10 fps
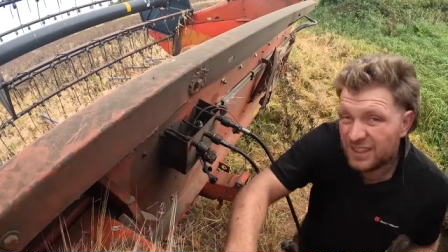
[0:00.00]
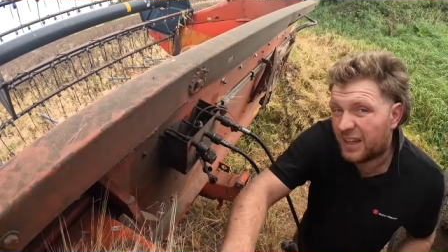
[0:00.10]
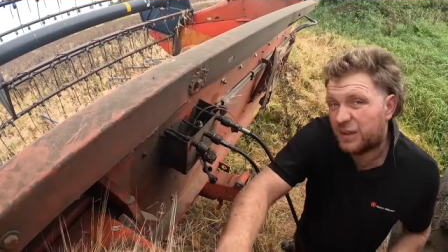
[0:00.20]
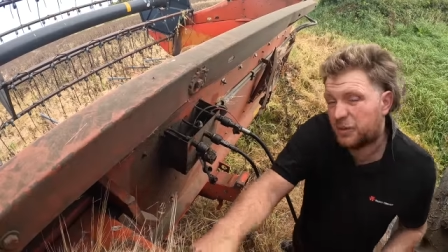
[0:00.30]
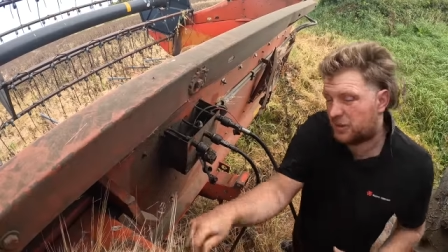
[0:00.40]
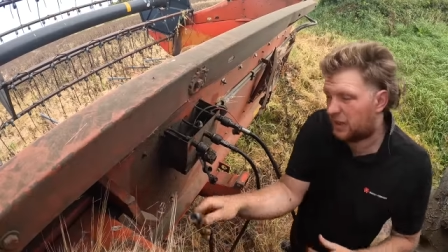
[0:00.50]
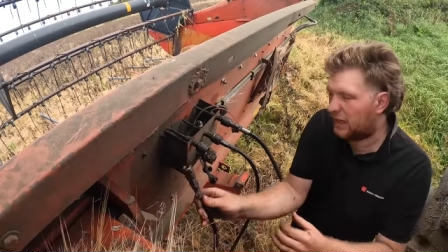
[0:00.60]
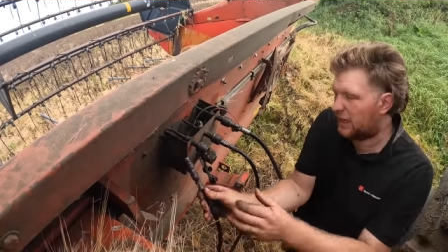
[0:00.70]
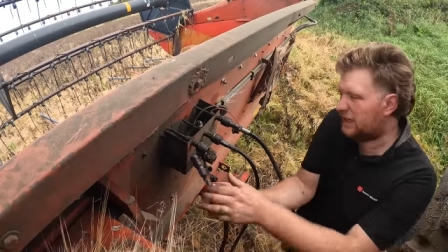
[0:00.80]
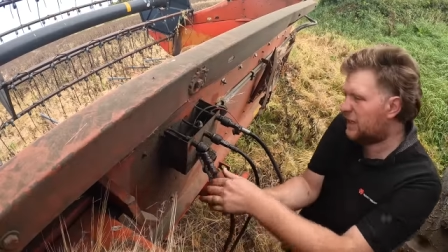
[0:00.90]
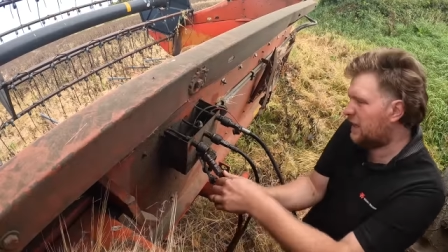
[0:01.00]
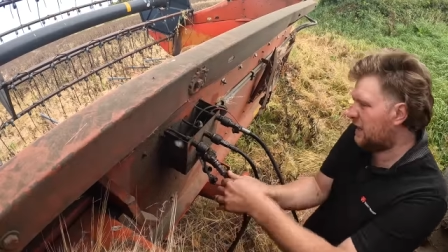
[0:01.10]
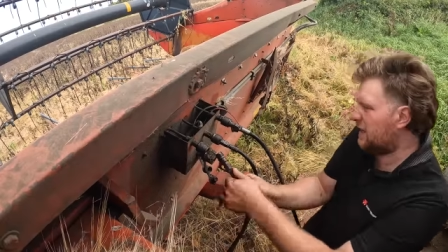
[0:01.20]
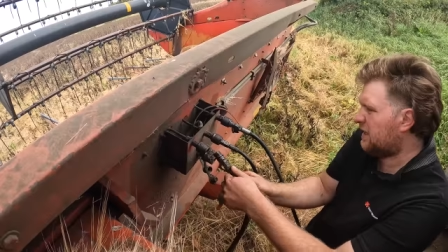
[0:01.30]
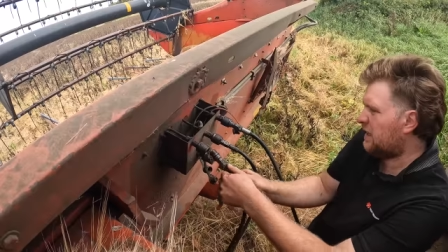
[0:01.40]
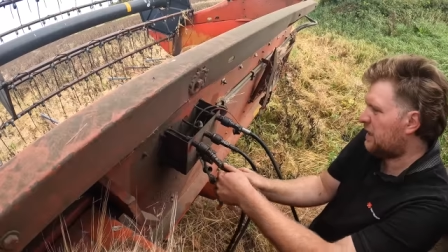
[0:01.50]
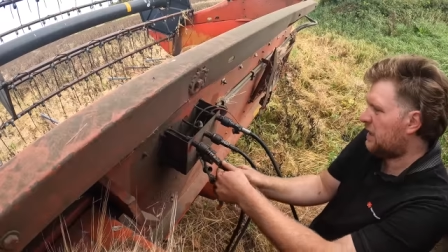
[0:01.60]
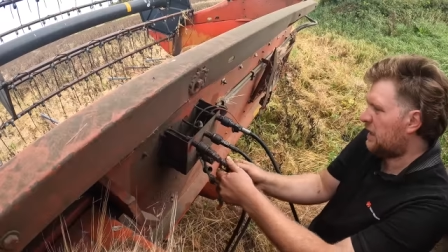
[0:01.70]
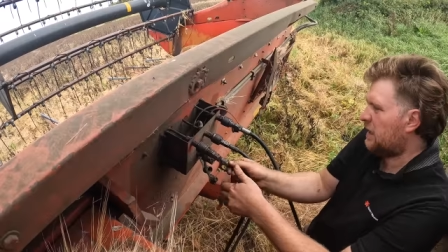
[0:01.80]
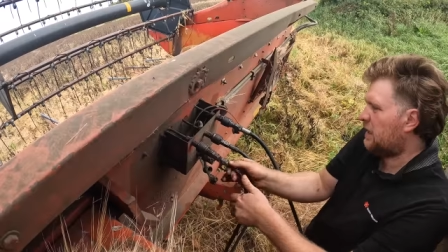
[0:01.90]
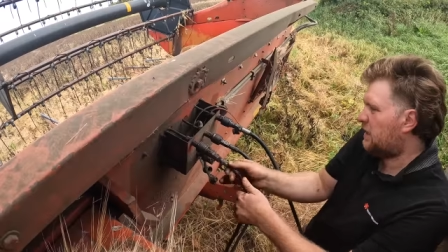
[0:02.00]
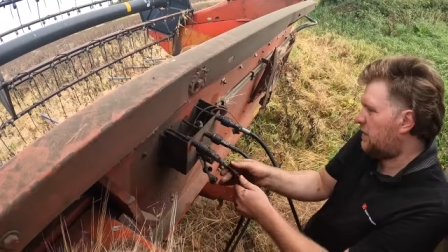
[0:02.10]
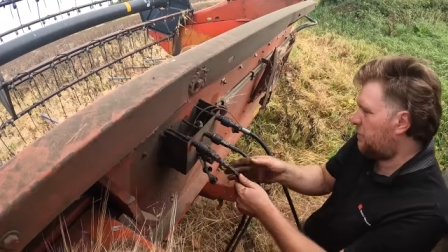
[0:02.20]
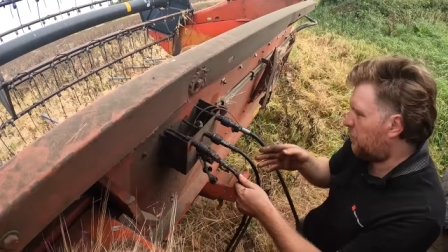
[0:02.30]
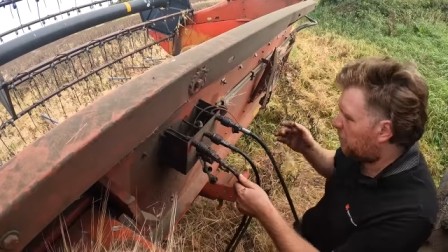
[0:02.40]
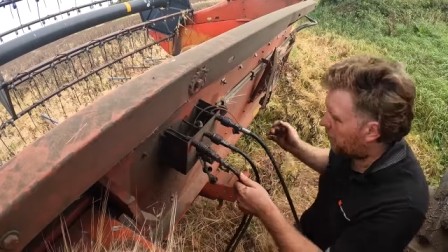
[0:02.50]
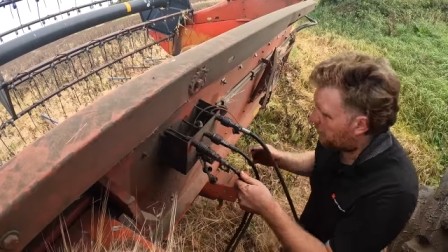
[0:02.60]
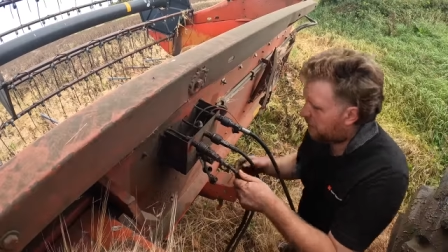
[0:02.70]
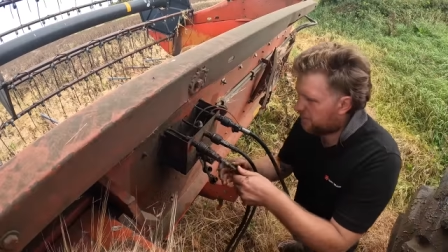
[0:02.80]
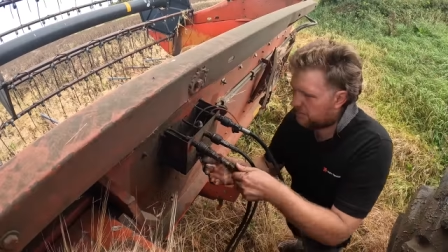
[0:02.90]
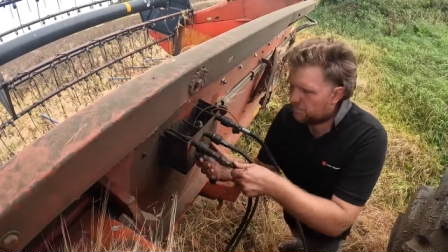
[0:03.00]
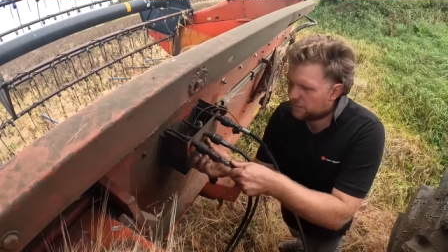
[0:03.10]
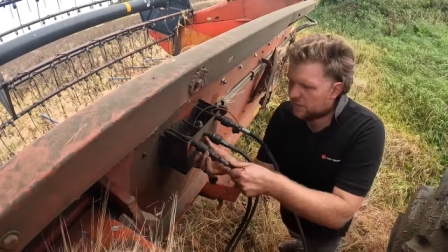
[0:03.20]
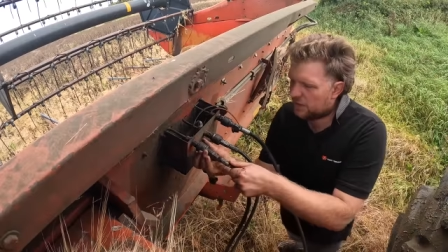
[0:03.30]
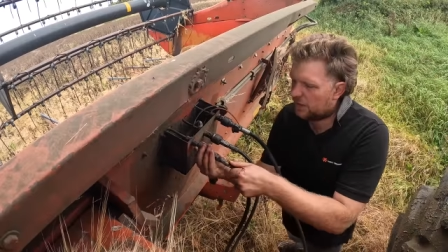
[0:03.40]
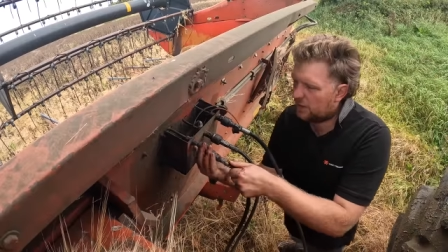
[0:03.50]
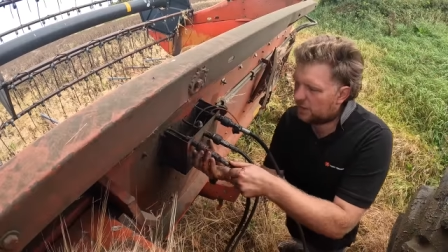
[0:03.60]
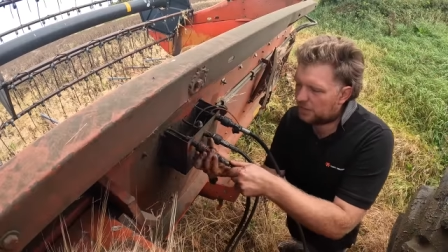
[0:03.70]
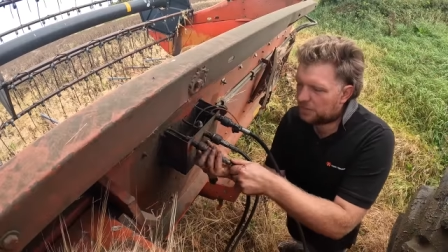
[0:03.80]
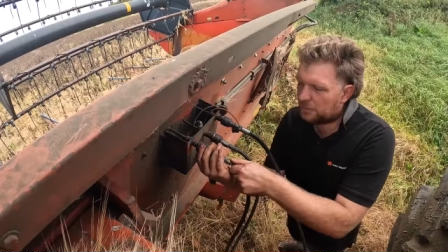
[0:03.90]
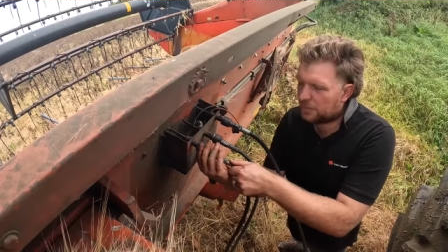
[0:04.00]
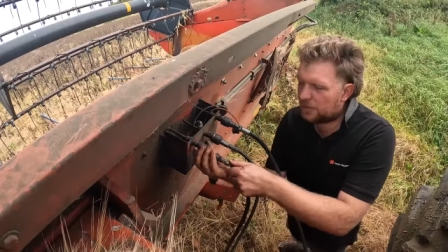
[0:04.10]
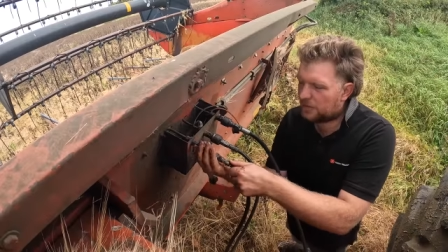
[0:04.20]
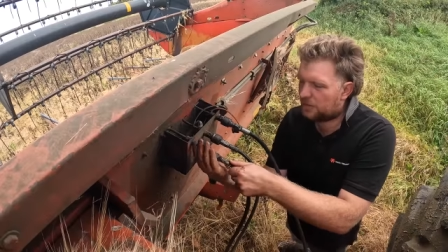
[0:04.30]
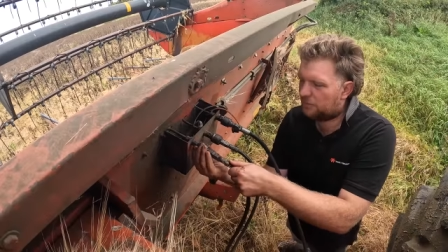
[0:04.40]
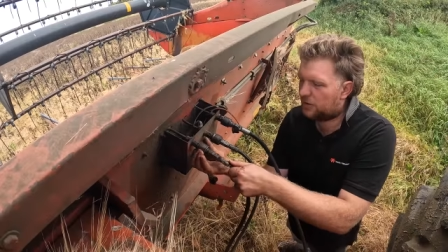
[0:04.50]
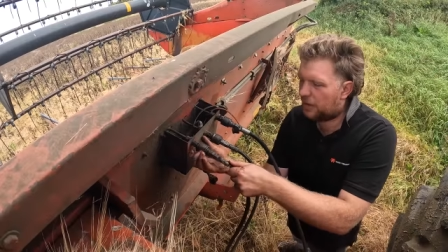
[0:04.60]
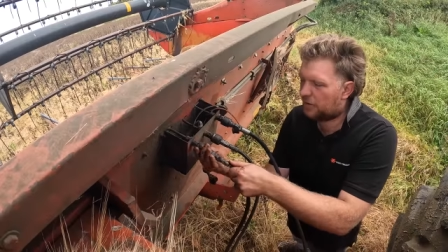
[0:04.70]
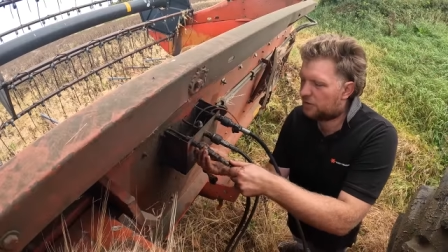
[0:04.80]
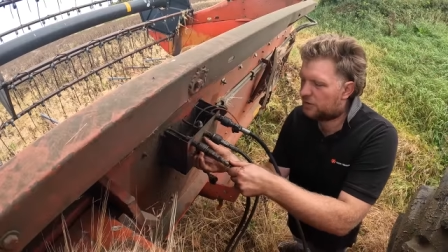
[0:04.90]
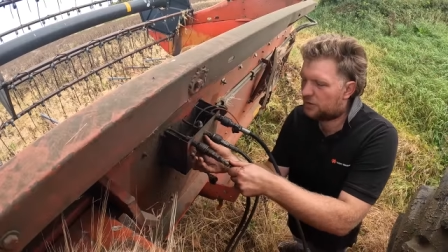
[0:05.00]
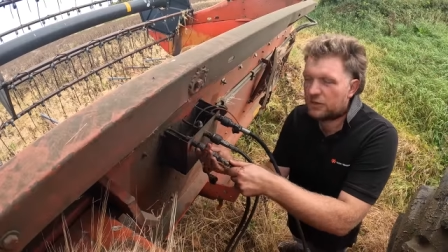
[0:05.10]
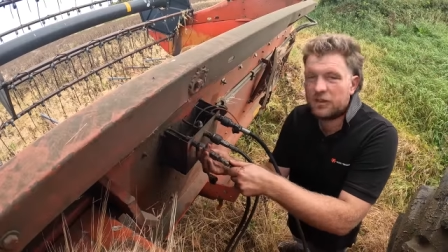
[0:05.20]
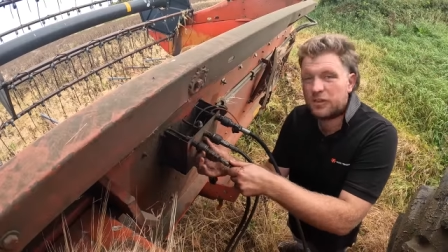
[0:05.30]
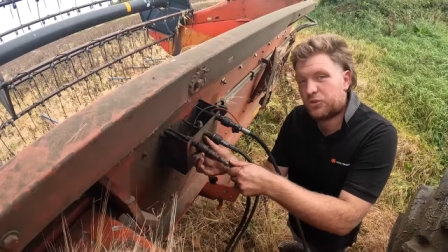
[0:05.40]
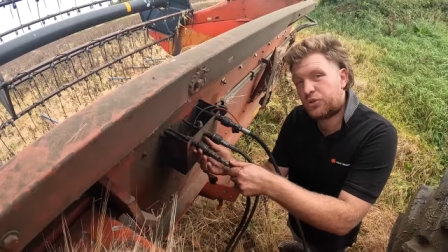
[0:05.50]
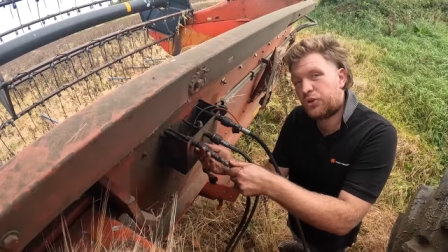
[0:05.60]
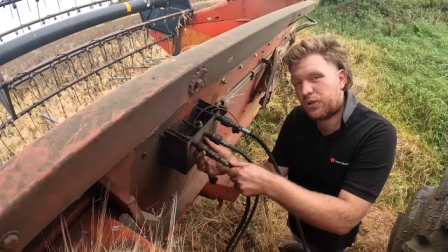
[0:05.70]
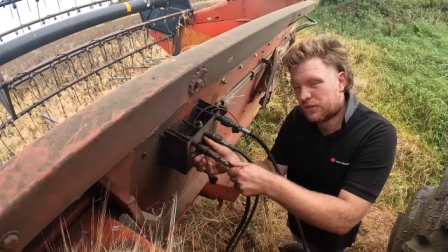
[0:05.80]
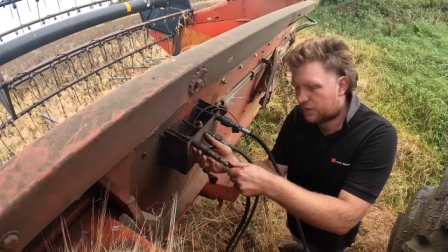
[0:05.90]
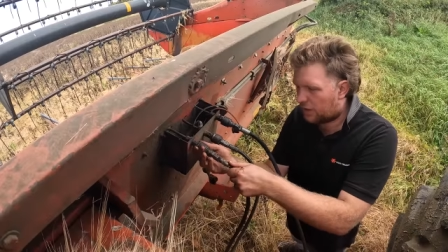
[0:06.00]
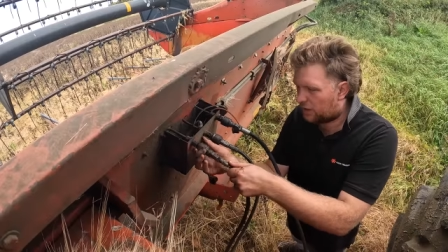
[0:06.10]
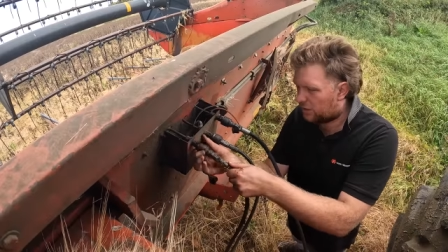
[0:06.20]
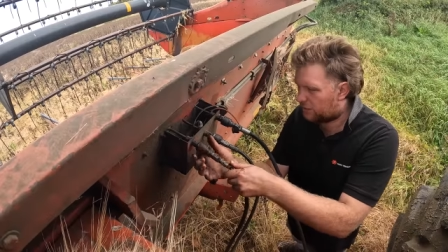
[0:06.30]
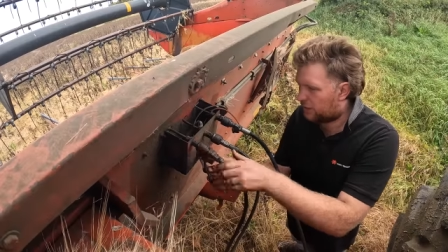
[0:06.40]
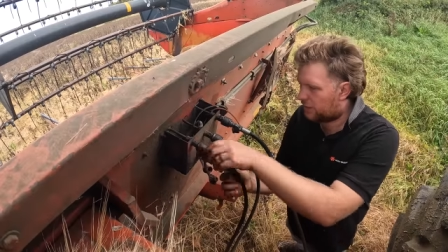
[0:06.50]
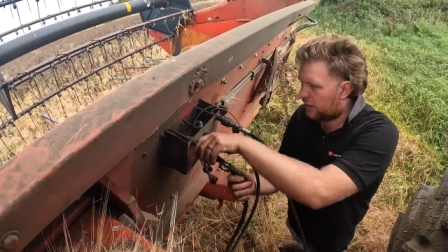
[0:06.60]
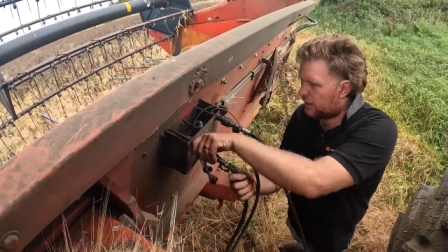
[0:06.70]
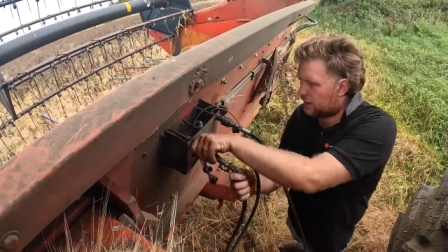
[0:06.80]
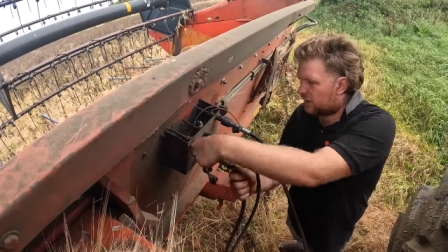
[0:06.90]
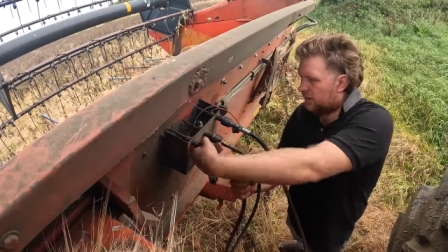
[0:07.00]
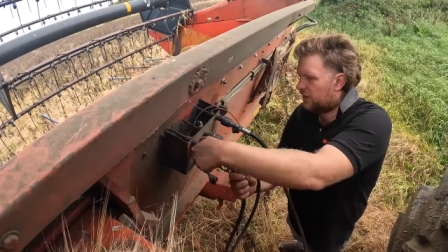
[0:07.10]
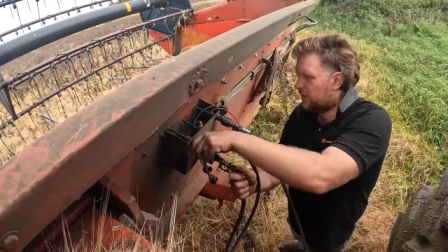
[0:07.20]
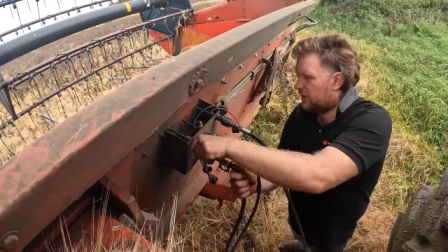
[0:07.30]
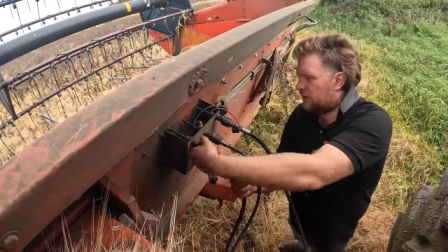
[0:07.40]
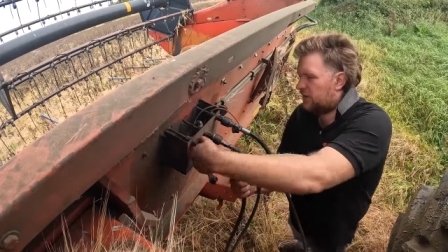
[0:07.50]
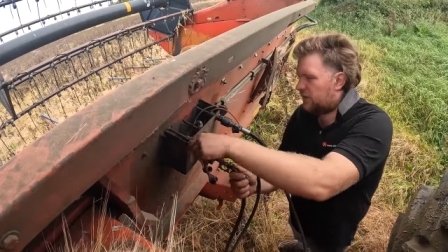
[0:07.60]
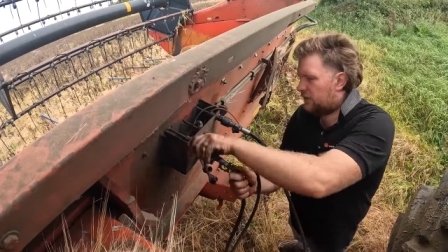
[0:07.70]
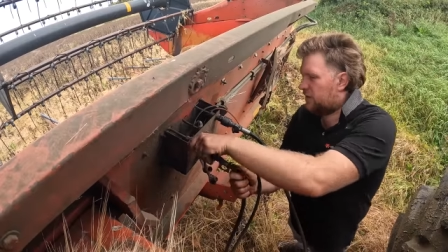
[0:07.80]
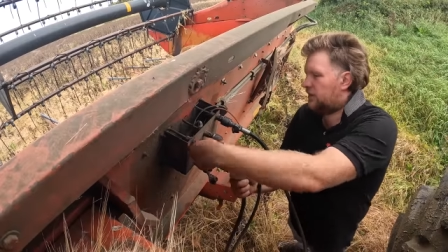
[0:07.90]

tight with your hand, it won't work. You'll end up with without controls on the front end. So